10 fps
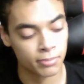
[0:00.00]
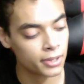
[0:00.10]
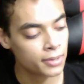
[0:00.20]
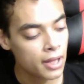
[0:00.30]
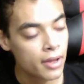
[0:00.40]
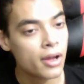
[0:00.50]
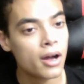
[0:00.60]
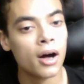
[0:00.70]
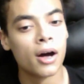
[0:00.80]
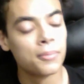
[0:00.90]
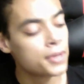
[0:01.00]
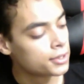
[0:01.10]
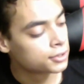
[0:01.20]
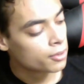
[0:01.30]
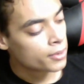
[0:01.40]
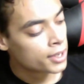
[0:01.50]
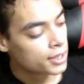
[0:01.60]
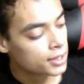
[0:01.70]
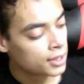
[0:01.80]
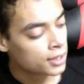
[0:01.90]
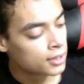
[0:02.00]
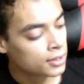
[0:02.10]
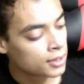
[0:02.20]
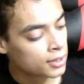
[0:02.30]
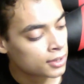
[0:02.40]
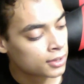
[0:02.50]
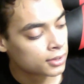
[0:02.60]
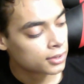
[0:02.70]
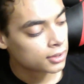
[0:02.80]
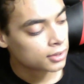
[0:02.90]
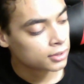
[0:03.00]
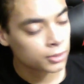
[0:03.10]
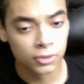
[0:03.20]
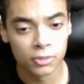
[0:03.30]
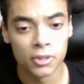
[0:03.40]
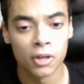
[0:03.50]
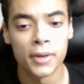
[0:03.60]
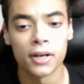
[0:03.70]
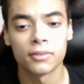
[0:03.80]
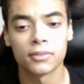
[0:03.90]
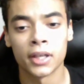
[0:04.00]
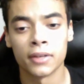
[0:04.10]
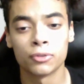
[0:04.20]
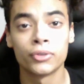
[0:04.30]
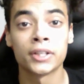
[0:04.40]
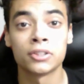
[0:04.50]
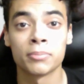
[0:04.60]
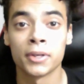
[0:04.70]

But um yeah, let's go ahead and uh see what's gonna be all about and full reaction on